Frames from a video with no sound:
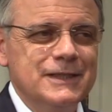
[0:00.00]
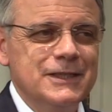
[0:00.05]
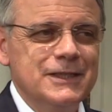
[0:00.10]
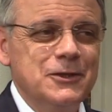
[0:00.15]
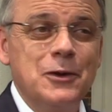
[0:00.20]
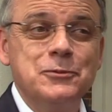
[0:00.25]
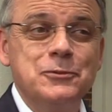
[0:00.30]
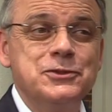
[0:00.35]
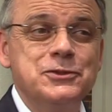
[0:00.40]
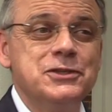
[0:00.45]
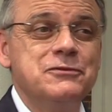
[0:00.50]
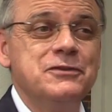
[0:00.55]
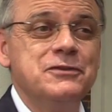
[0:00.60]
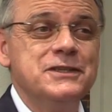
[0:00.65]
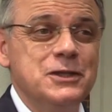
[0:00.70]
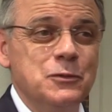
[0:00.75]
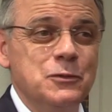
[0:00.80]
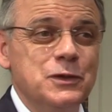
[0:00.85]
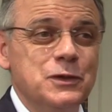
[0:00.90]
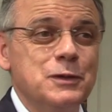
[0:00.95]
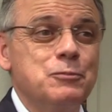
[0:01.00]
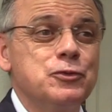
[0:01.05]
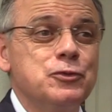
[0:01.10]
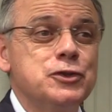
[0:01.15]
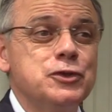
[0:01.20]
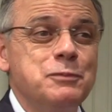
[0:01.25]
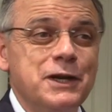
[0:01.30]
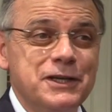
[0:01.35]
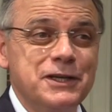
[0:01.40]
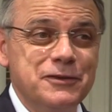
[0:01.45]
You know, I was just visiting with a
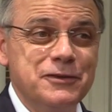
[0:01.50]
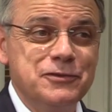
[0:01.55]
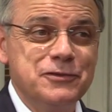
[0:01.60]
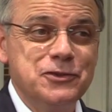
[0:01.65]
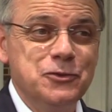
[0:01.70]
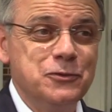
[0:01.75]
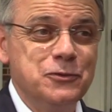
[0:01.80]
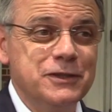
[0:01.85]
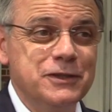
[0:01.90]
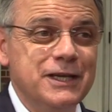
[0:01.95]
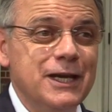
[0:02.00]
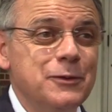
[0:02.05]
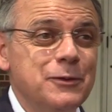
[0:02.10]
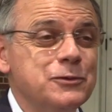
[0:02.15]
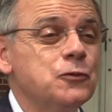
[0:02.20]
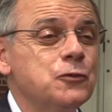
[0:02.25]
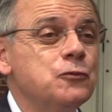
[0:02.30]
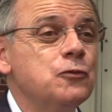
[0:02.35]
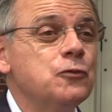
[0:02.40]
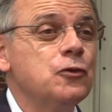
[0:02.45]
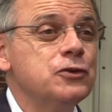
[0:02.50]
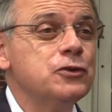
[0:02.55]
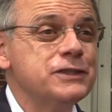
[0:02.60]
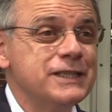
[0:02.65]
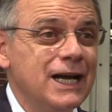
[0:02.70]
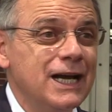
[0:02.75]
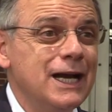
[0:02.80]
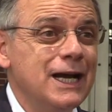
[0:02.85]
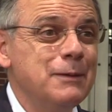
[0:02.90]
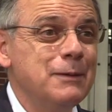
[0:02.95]
prospective student today. It was her
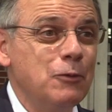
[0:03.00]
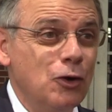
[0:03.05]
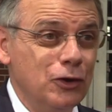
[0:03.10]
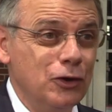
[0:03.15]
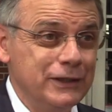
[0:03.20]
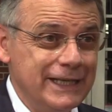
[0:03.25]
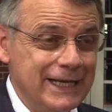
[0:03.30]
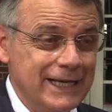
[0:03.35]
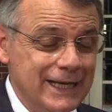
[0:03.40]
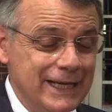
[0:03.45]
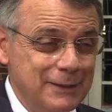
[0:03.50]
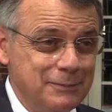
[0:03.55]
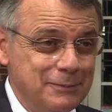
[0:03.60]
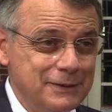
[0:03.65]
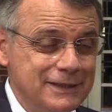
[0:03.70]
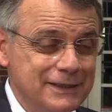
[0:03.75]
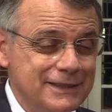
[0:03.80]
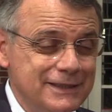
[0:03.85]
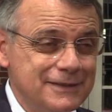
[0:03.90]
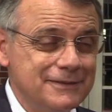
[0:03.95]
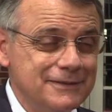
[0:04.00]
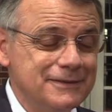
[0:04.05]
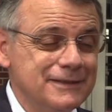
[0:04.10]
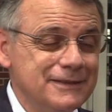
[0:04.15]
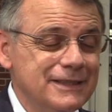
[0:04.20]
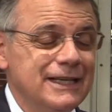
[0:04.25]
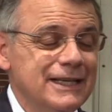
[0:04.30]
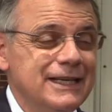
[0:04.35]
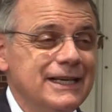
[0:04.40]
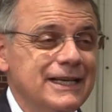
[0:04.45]
first time on campus.
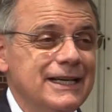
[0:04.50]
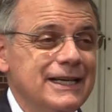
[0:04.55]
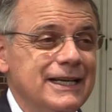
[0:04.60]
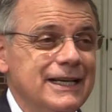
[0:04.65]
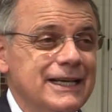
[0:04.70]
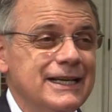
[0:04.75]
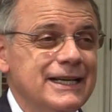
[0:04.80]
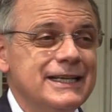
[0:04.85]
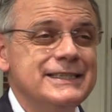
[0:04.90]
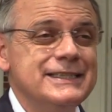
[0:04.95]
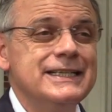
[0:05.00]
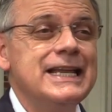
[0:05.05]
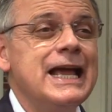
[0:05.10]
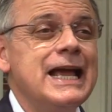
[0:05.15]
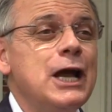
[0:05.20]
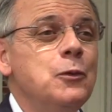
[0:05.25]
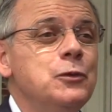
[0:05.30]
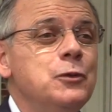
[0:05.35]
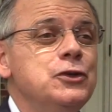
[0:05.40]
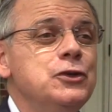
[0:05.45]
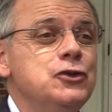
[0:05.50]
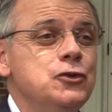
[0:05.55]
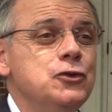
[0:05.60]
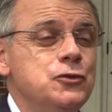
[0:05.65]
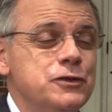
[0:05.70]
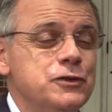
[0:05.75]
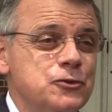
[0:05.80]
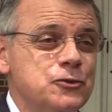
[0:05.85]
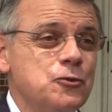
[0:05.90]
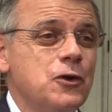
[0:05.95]
And I said, how would you
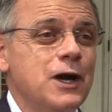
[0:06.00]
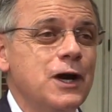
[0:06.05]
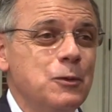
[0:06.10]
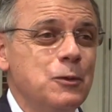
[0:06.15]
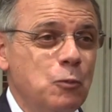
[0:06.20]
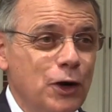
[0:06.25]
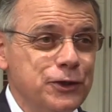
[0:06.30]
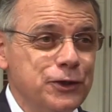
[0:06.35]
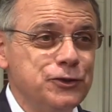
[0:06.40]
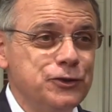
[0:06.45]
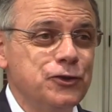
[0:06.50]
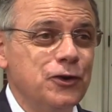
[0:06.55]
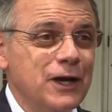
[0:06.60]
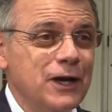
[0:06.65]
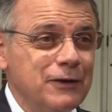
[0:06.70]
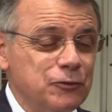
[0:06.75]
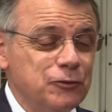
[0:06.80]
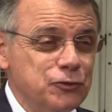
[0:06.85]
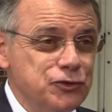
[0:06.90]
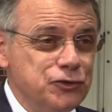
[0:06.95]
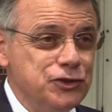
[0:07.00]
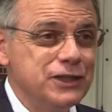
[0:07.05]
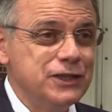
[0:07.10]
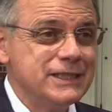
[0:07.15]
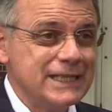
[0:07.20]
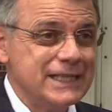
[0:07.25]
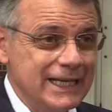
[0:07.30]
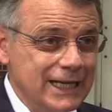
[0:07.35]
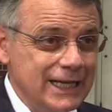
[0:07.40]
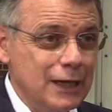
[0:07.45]
describe Ouachita after
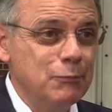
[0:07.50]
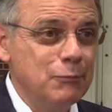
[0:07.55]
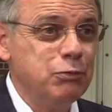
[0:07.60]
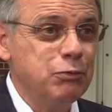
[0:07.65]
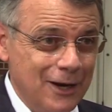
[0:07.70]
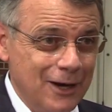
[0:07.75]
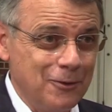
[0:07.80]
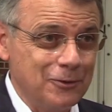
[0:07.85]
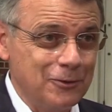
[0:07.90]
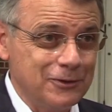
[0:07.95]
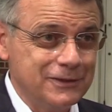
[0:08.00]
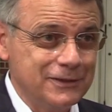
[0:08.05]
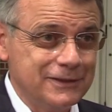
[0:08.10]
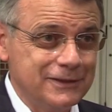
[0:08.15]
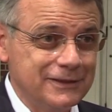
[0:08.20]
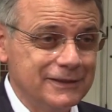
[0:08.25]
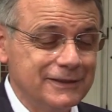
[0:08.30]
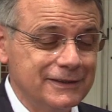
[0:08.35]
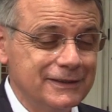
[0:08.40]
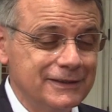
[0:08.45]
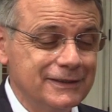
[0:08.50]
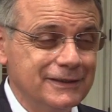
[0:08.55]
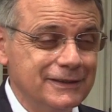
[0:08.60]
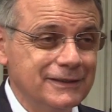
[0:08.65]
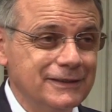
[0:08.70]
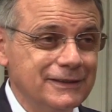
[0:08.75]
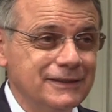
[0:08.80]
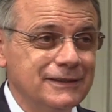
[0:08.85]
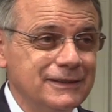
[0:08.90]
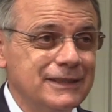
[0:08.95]
just a couple hours?
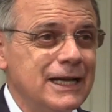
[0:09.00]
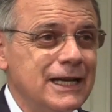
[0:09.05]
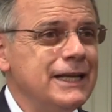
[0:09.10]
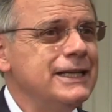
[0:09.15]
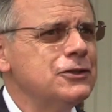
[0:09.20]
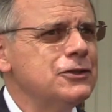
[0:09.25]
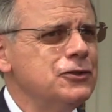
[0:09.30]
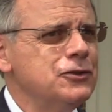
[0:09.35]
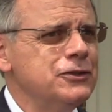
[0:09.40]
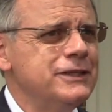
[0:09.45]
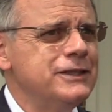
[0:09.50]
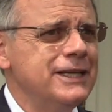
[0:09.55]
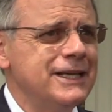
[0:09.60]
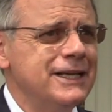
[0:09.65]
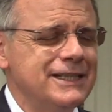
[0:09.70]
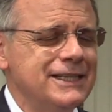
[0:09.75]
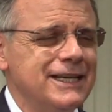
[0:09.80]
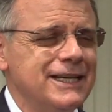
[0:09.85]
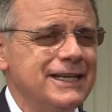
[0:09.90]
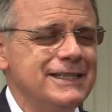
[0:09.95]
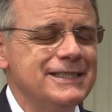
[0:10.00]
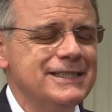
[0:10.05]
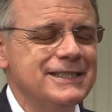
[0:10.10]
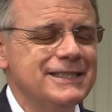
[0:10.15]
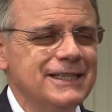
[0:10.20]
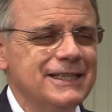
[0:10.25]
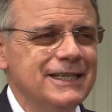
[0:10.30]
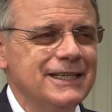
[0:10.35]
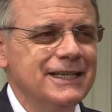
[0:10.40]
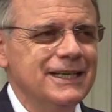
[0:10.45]
I think it's a good test case.
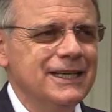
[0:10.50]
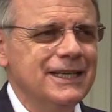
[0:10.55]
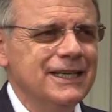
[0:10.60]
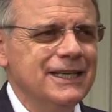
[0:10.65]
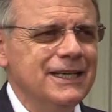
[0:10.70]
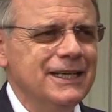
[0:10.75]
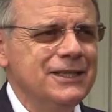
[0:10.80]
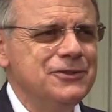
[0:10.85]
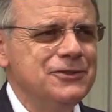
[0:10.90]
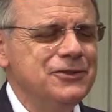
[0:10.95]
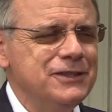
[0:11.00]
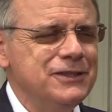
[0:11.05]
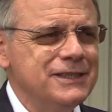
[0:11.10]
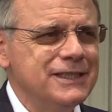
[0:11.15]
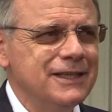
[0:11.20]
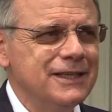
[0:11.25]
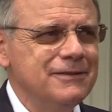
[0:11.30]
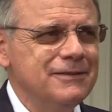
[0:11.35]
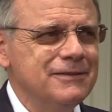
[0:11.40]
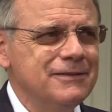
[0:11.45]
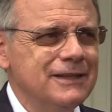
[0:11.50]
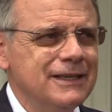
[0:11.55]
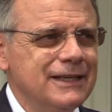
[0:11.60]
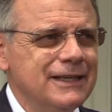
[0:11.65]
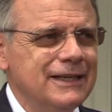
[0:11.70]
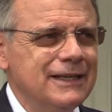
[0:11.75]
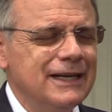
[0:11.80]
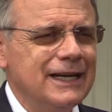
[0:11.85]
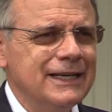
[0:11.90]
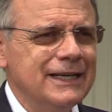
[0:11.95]
And she said,
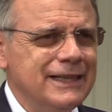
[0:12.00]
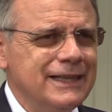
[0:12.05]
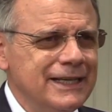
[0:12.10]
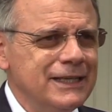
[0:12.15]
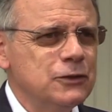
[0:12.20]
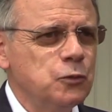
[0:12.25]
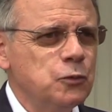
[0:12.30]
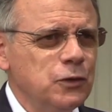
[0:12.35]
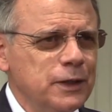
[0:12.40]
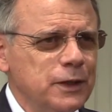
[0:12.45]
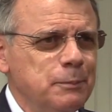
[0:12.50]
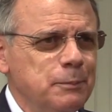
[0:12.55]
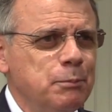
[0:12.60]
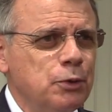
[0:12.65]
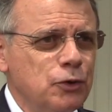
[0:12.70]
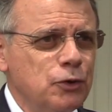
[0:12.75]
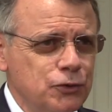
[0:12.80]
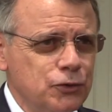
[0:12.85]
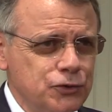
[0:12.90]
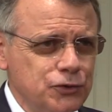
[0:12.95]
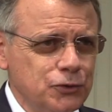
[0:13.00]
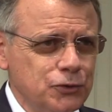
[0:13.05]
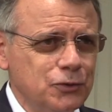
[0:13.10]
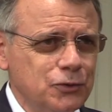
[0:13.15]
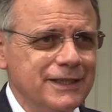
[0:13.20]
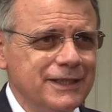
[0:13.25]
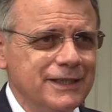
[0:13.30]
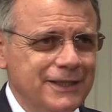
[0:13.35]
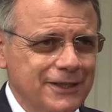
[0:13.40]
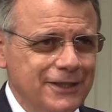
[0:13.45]
I think it's really personal
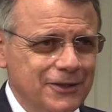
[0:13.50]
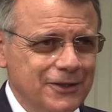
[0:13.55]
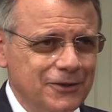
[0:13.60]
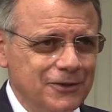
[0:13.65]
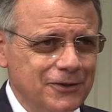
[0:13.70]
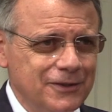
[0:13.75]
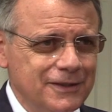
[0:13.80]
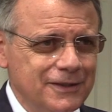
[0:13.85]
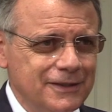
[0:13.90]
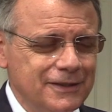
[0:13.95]
here.